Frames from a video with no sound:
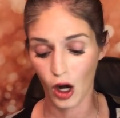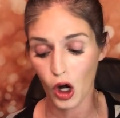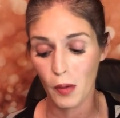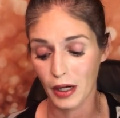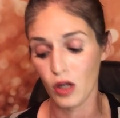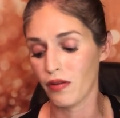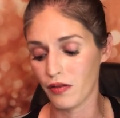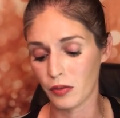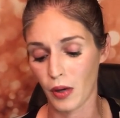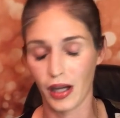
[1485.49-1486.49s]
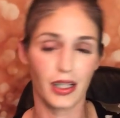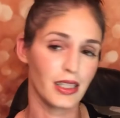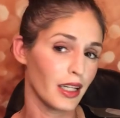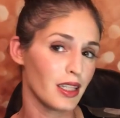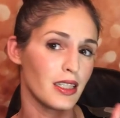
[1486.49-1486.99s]
They are my new favorite
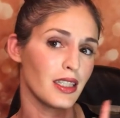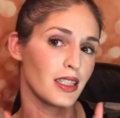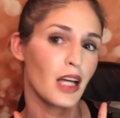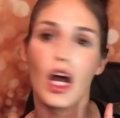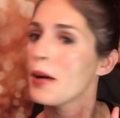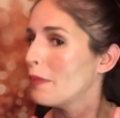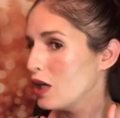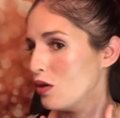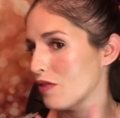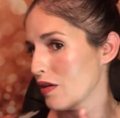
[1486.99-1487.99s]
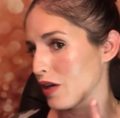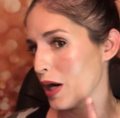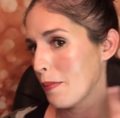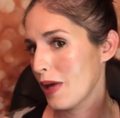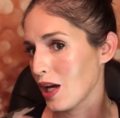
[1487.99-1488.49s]
products. Like this is my new
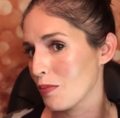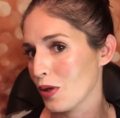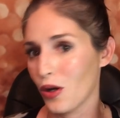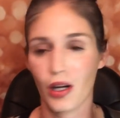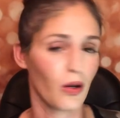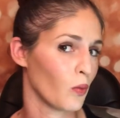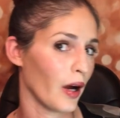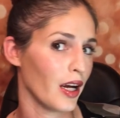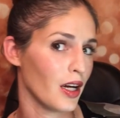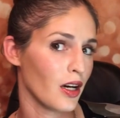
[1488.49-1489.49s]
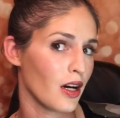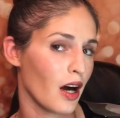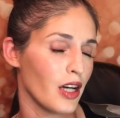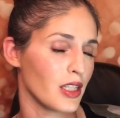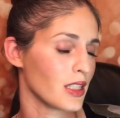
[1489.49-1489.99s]
favorite makeup look right
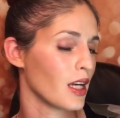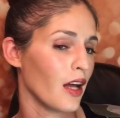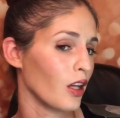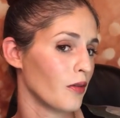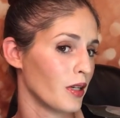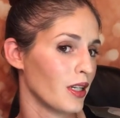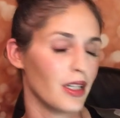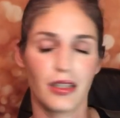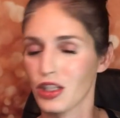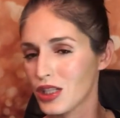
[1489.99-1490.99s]
here. I just, I love it.